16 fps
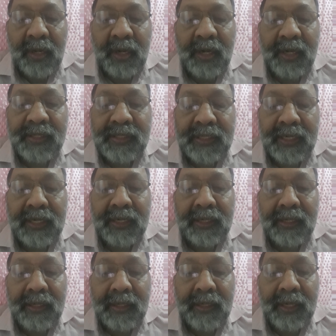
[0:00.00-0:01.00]

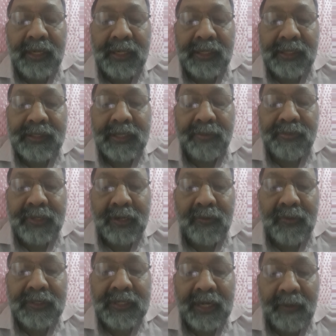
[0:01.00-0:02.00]
Listening is something
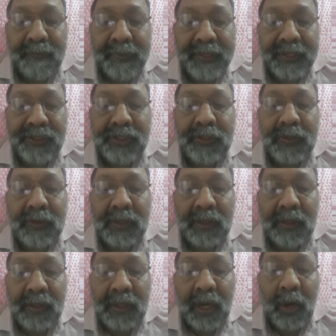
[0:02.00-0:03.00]
which happens.
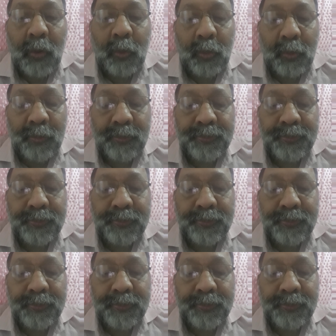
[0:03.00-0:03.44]
How?